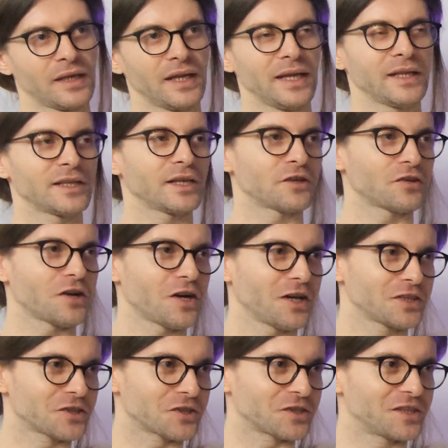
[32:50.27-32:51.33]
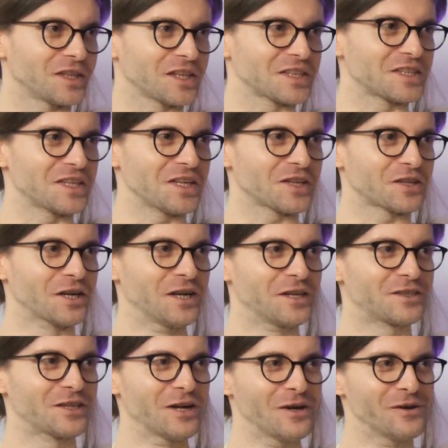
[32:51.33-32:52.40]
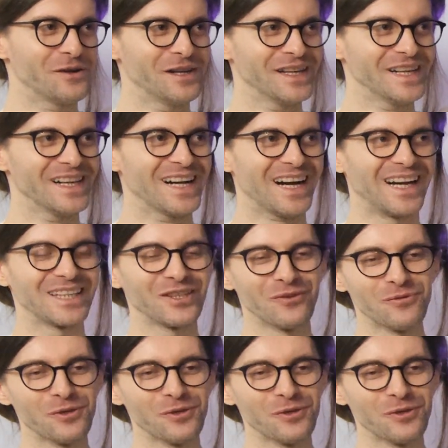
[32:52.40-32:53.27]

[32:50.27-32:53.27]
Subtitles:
And there are other things here, so I don't